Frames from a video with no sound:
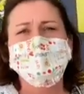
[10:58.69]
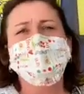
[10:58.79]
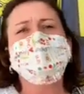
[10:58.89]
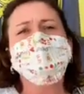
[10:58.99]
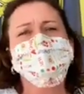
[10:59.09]

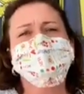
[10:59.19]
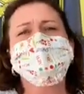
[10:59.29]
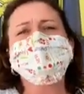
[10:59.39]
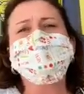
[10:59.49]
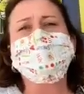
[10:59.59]
We just
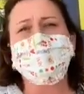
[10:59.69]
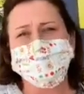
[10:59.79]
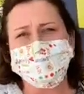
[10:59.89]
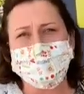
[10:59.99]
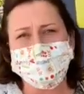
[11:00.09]
need to
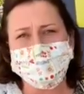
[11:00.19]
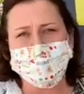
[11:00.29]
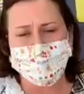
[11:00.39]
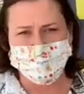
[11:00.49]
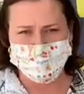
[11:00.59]
help them.
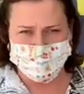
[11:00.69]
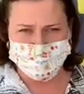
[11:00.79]
So our